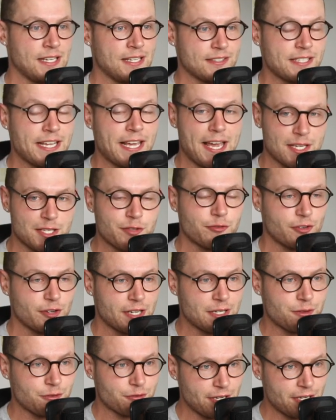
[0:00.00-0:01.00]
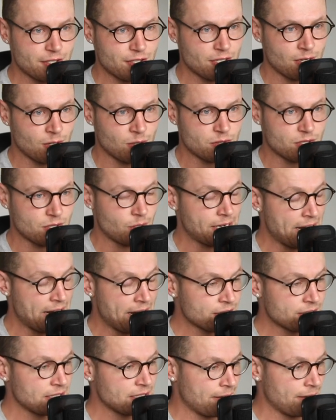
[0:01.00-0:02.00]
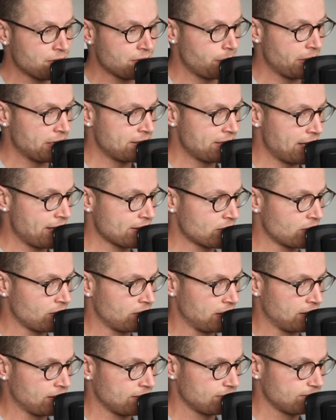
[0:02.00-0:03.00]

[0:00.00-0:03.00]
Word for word: tax-free threshold, so I'd actually have to pay tax on that.